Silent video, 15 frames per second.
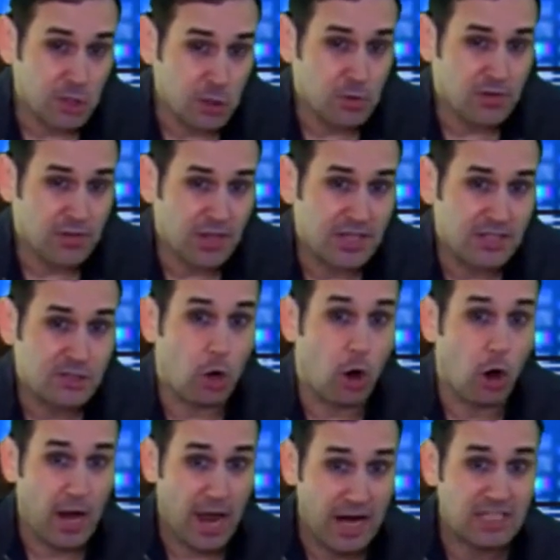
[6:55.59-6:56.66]
doing this
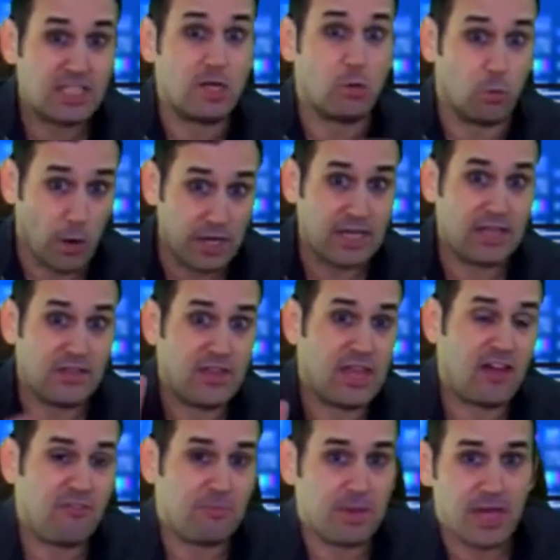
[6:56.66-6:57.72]
are actually running
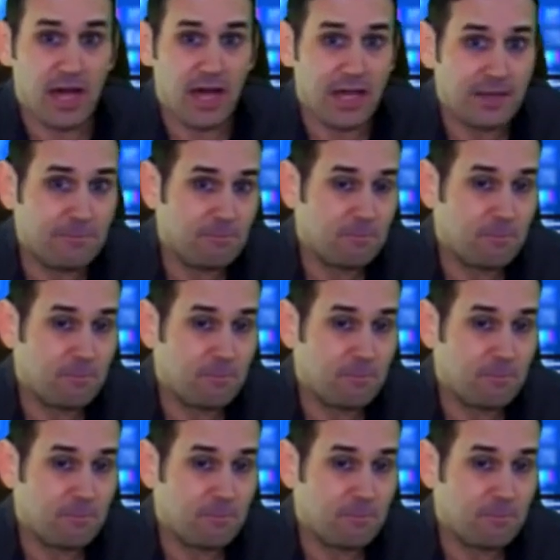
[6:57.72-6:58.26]
the FBI,